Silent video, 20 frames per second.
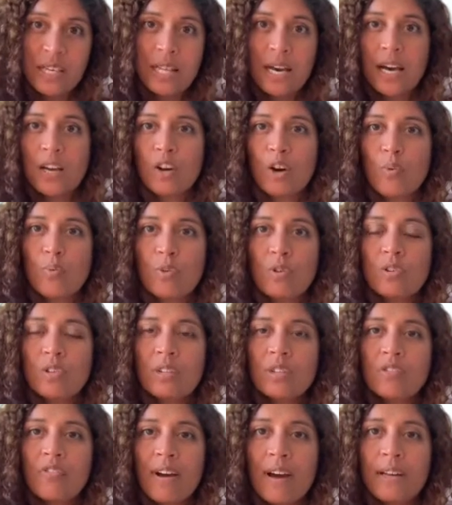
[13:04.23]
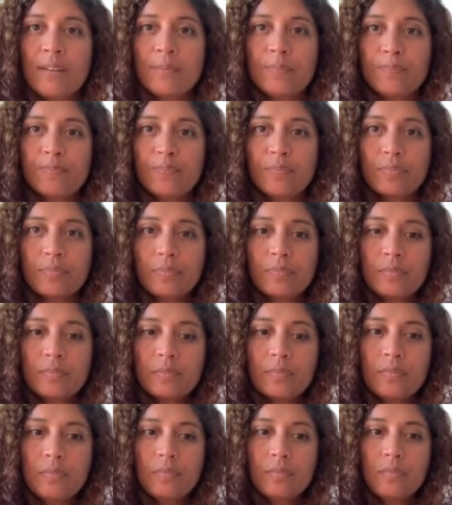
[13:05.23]
that I got awarded the grant.
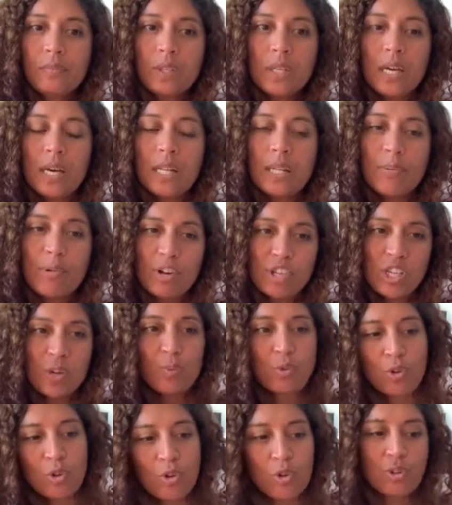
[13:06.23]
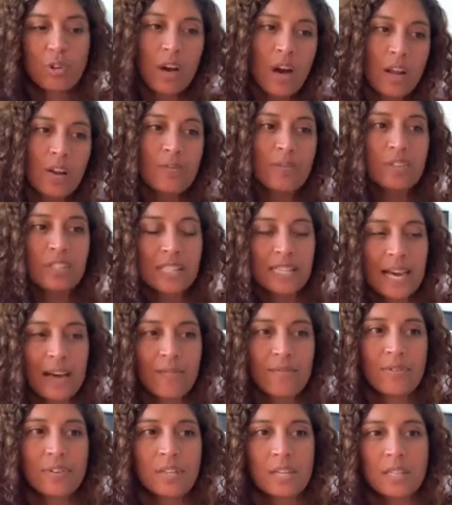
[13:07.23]
And the project was called Carnival to
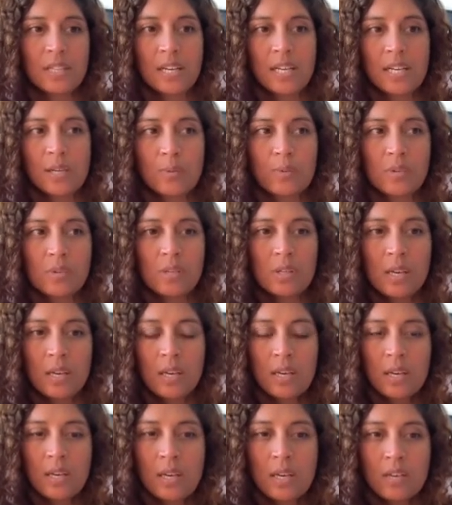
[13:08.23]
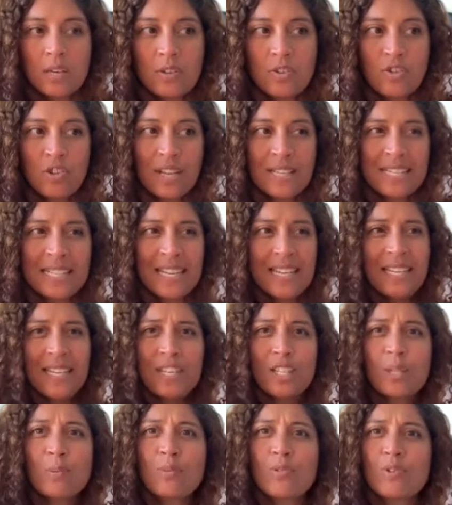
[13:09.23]
Canvas, and it was translating
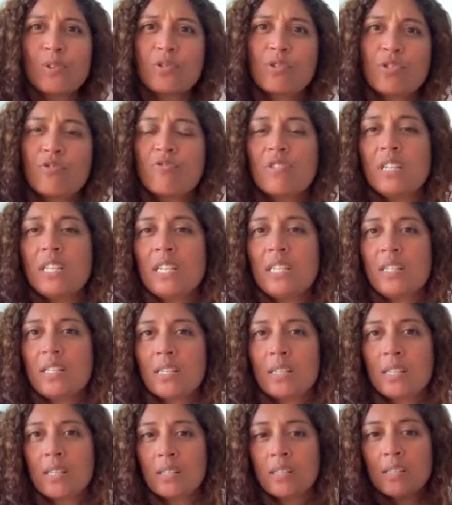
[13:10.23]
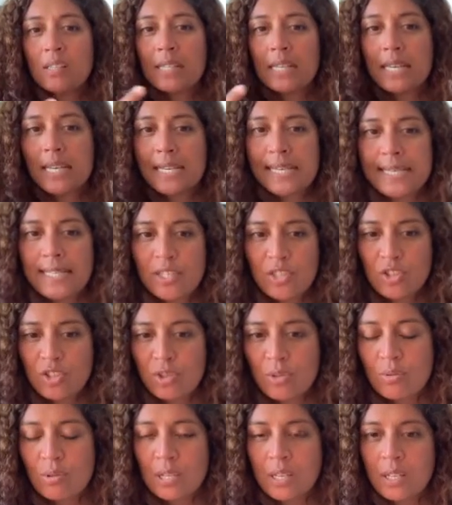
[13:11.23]
some of those 3D skills into
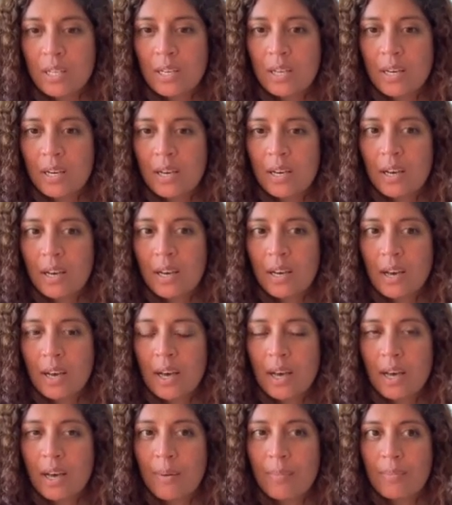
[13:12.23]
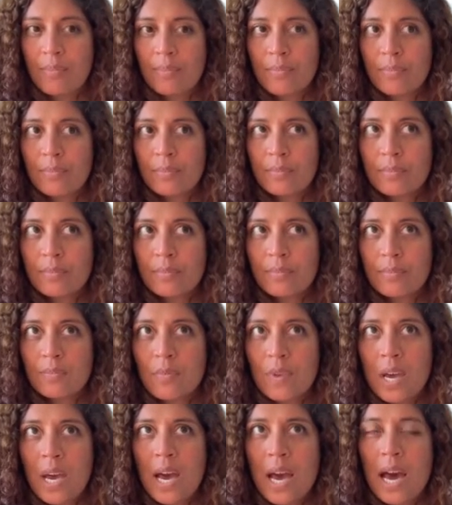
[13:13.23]
2D. And
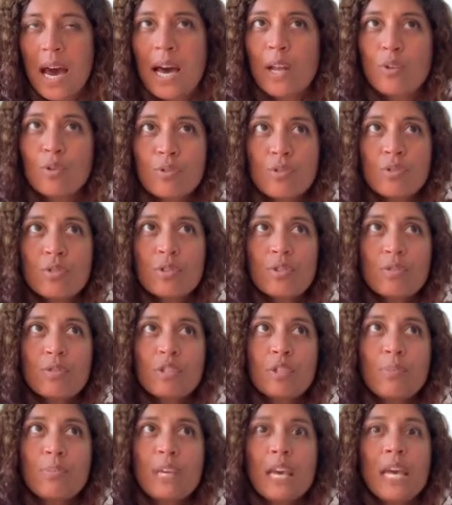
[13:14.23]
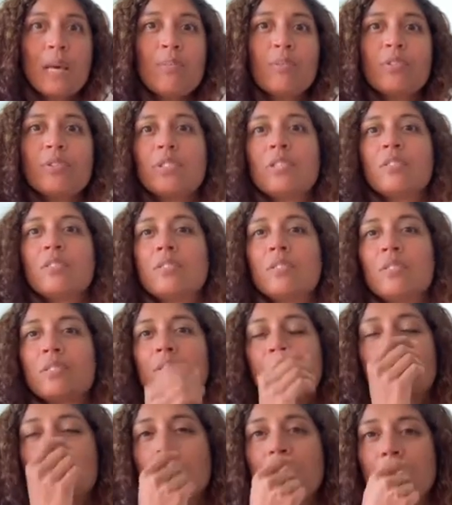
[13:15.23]
also to be able to,
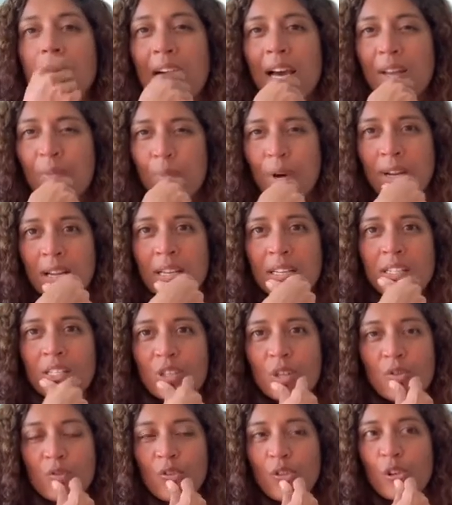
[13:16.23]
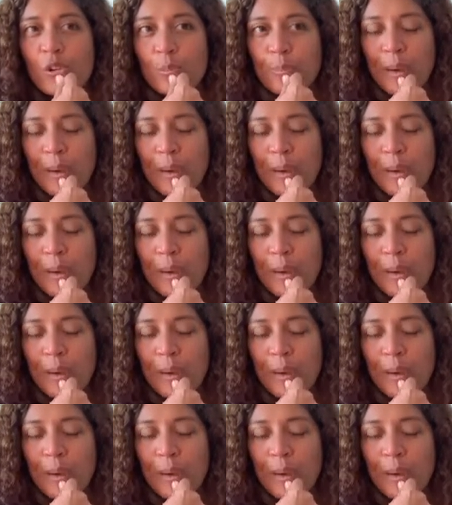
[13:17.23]
when I sort of look